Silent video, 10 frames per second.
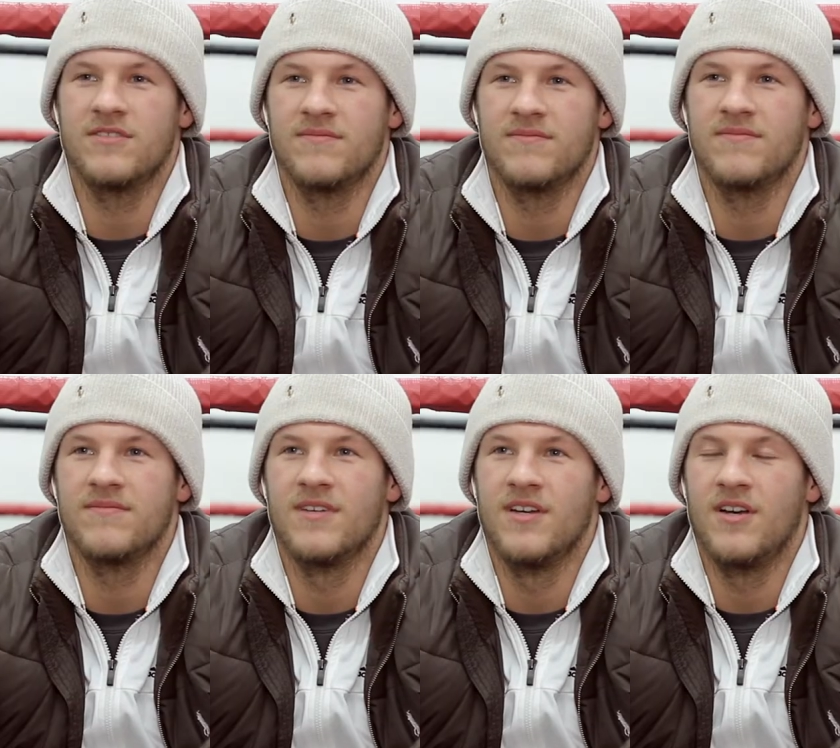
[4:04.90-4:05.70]
him
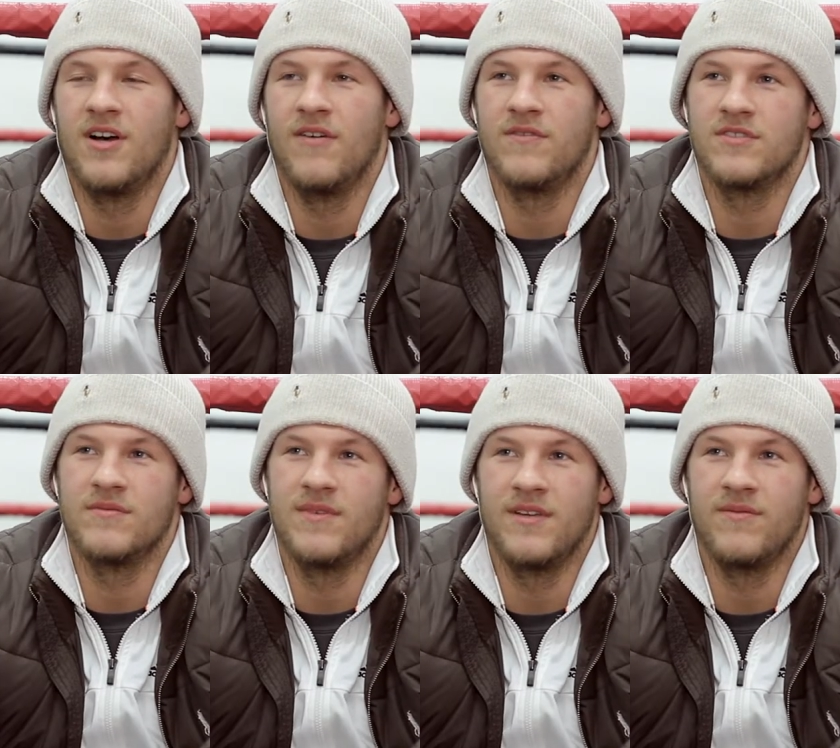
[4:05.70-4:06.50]
over to
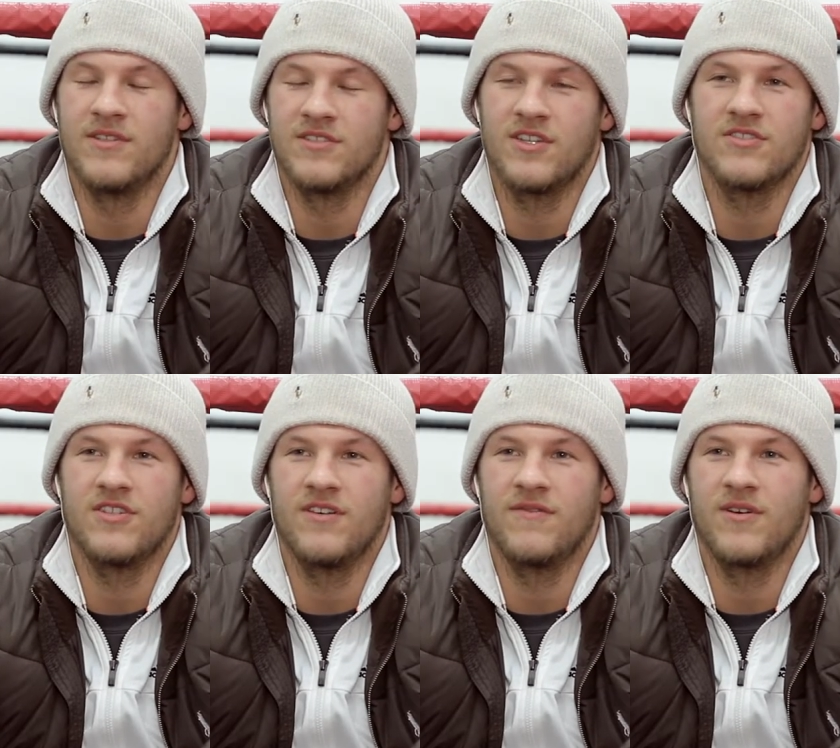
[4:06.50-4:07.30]
me once I
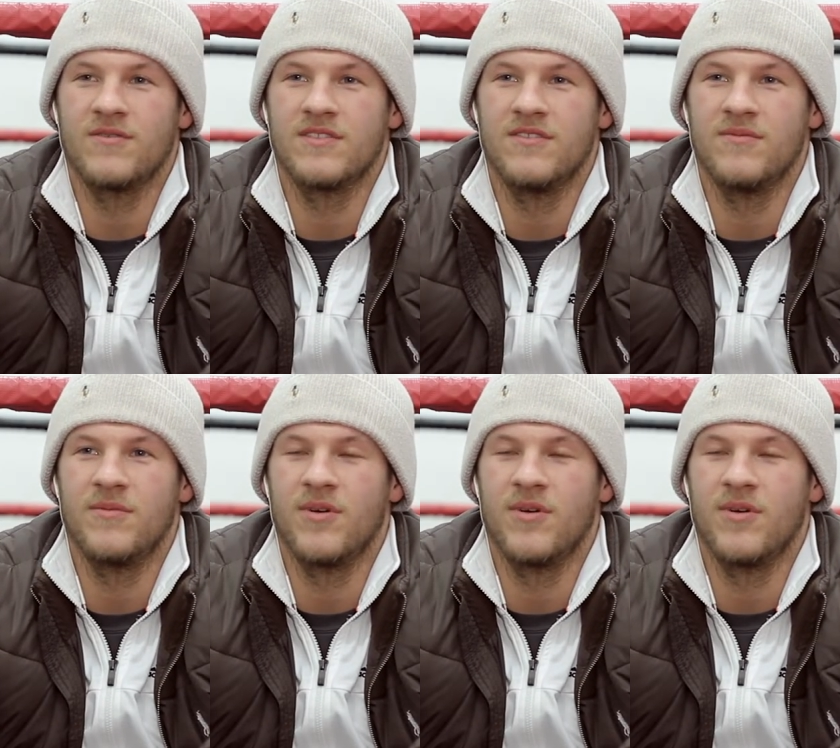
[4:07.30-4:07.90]
started focusing on my